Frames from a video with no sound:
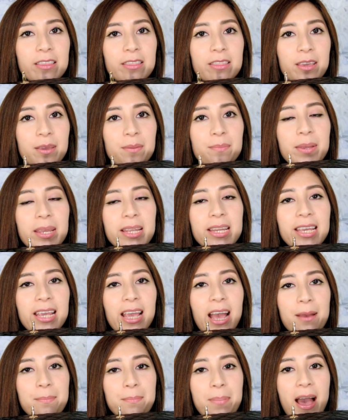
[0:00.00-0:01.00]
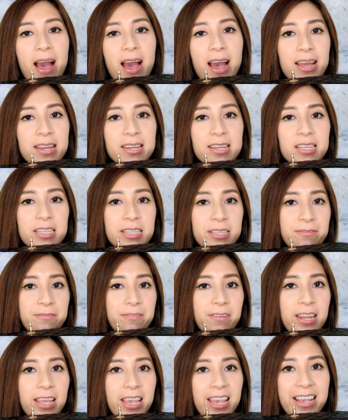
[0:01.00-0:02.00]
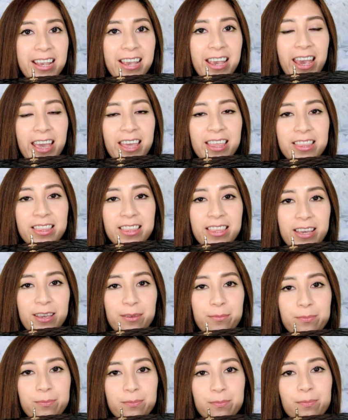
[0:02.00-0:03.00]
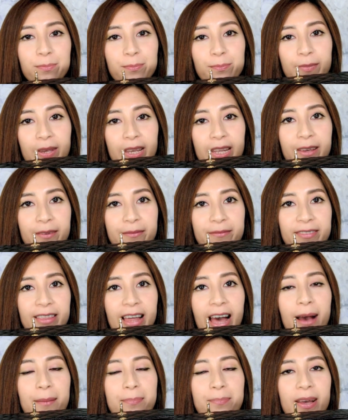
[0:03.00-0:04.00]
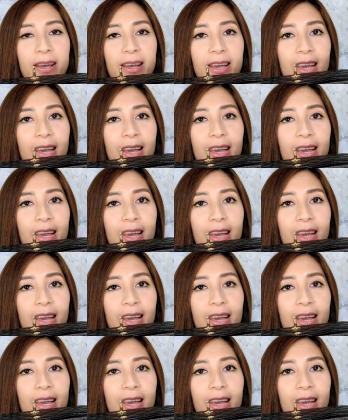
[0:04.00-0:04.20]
the mini iPad is fitting in the medium flap